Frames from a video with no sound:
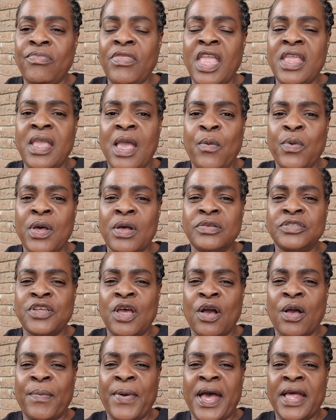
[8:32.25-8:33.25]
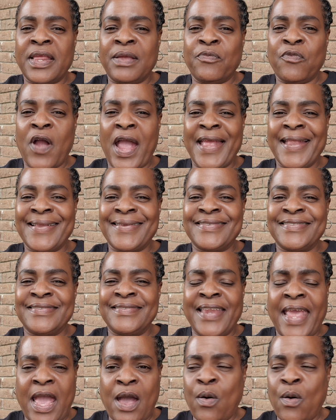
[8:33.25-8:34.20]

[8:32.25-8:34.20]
yeah we're gonna talk about it right now but